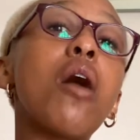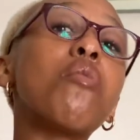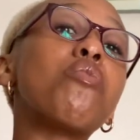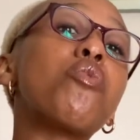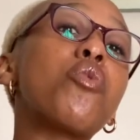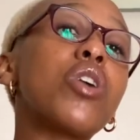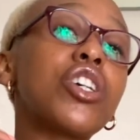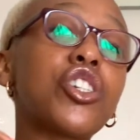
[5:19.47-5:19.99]

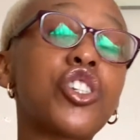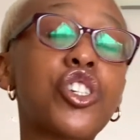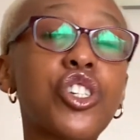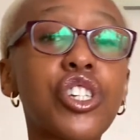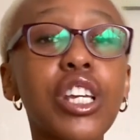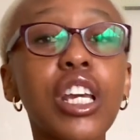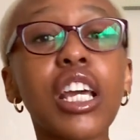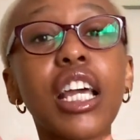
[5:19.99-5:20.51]

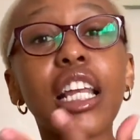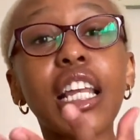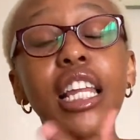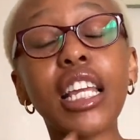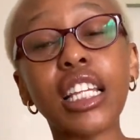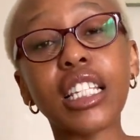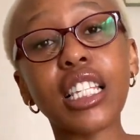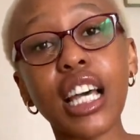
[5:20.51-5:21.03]
which
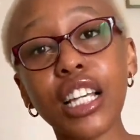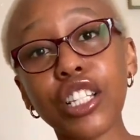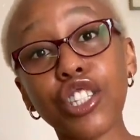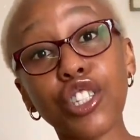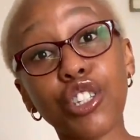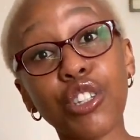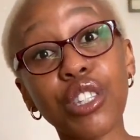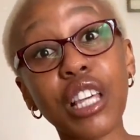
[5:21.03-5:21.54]
leads
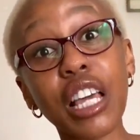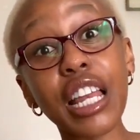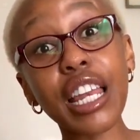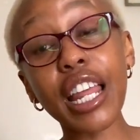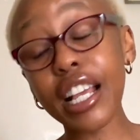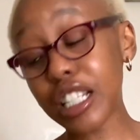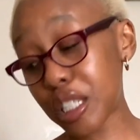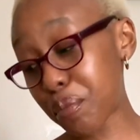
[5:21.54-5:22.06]
us to the
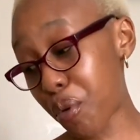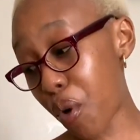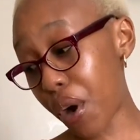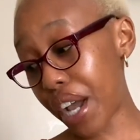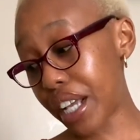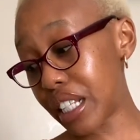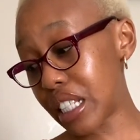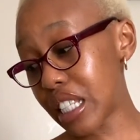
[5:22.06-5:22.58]
next
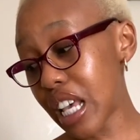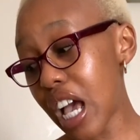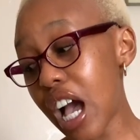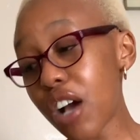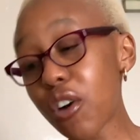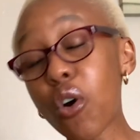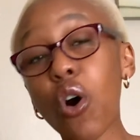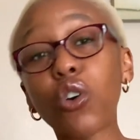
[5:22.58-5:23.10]
point.
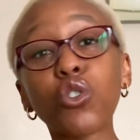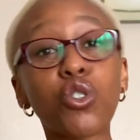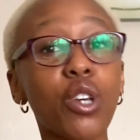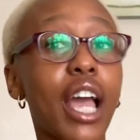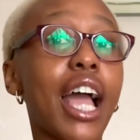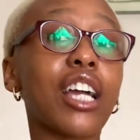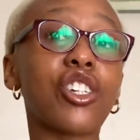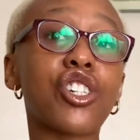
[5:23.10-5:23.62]
Call to
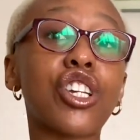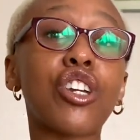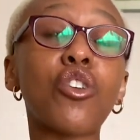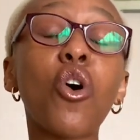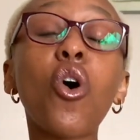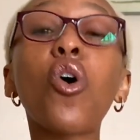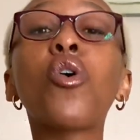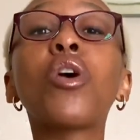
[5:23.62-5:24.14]
action.
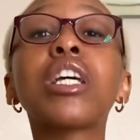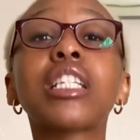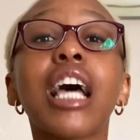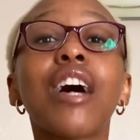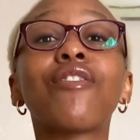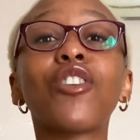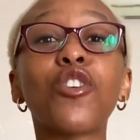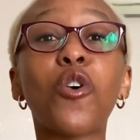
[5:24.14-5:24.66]
Always
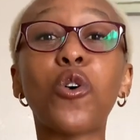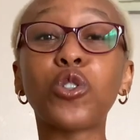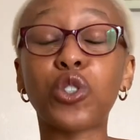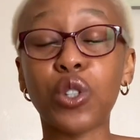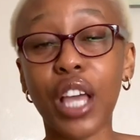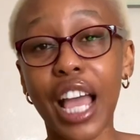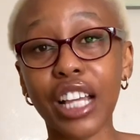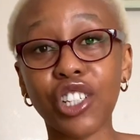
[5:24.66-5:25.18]
have a call
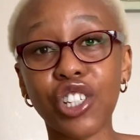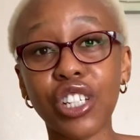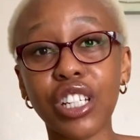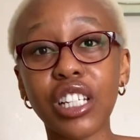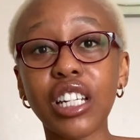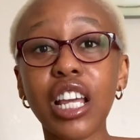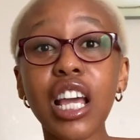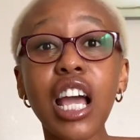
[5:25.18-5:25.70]
to
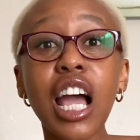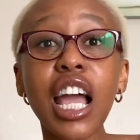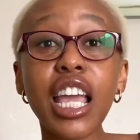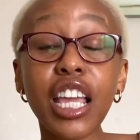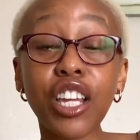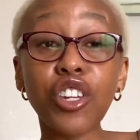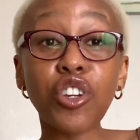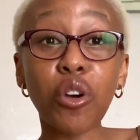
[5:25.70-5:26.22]
action
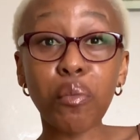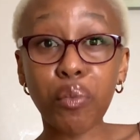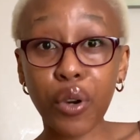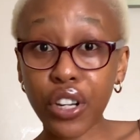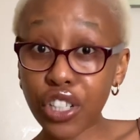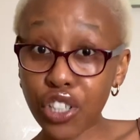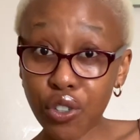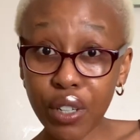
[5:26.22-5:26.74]
in your
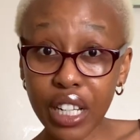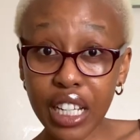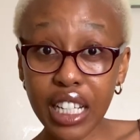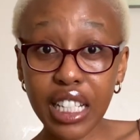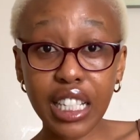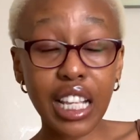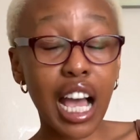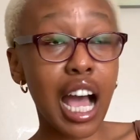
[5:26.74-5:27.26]
press
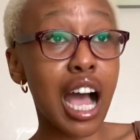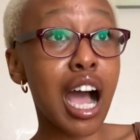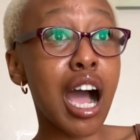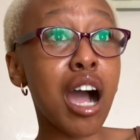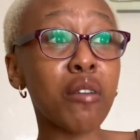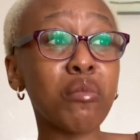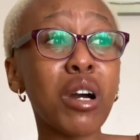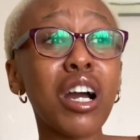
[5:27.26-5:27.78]
release.
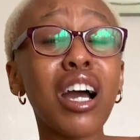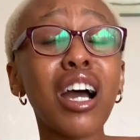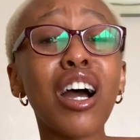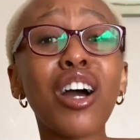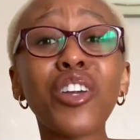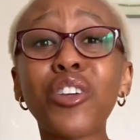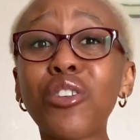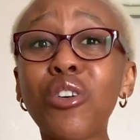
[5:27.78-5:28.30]

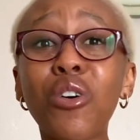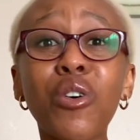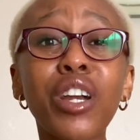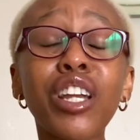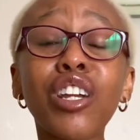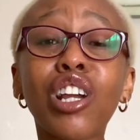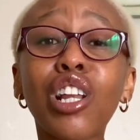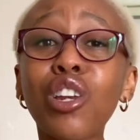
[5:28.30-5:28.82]

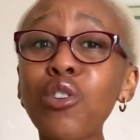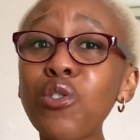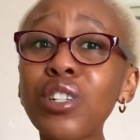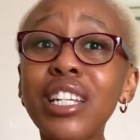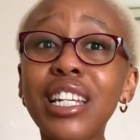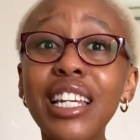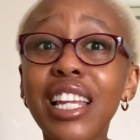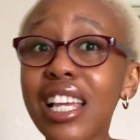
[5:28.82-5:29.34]
Include
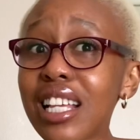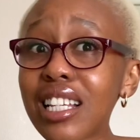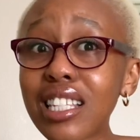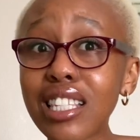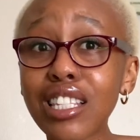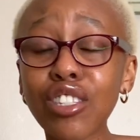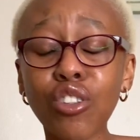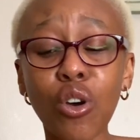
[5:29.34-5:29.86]
links.
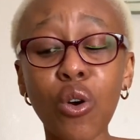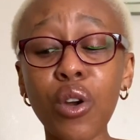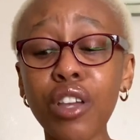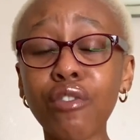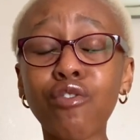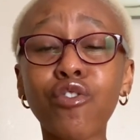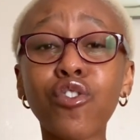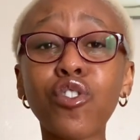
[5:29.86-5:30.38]
So
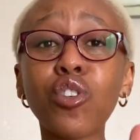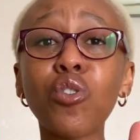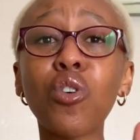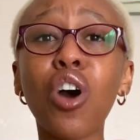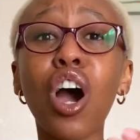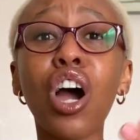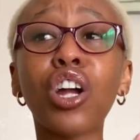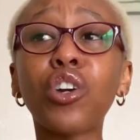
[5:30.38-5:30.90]
if you
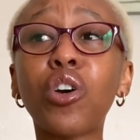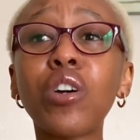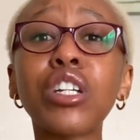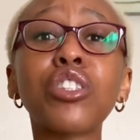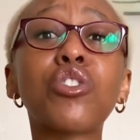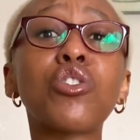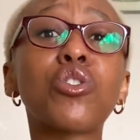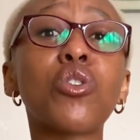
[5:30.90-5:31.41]
are going
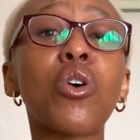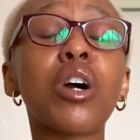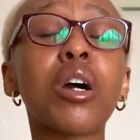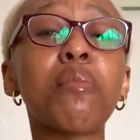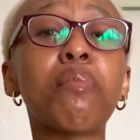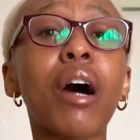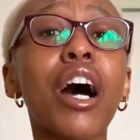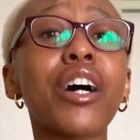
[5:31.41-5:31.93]
to talk
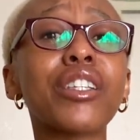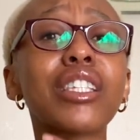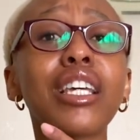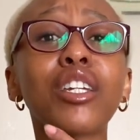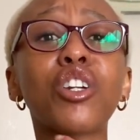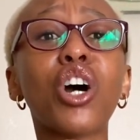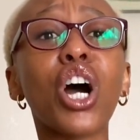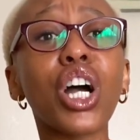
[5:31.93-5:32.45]
about
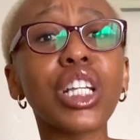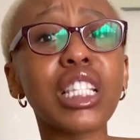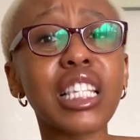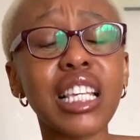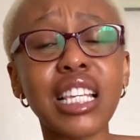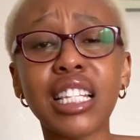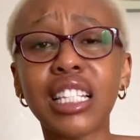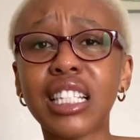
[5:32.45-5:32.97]
an
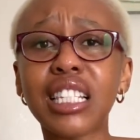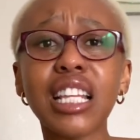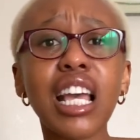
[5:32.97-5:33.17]
artist,